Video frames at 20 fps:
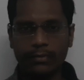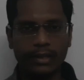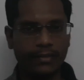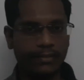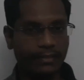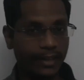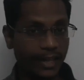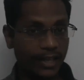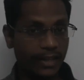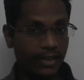
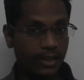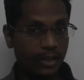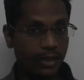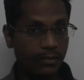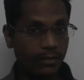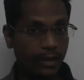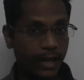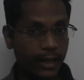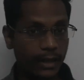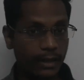reflection
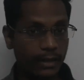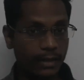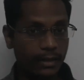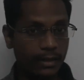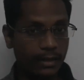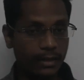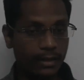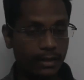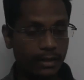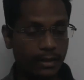of light?
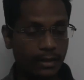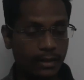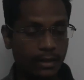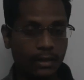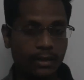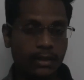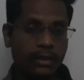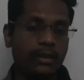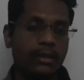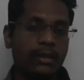
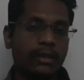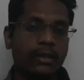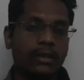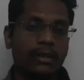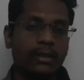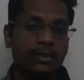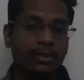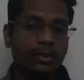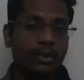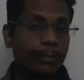
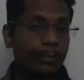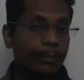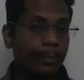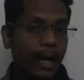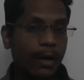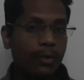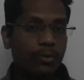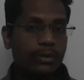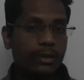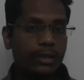So the
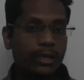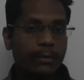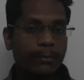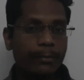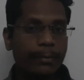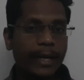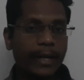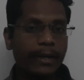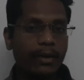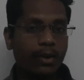bouncing
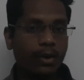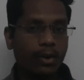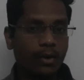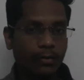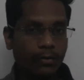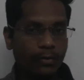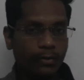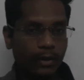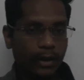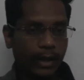back
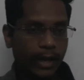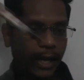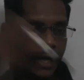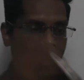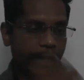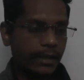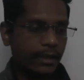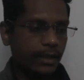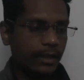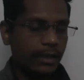of
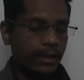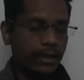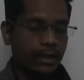light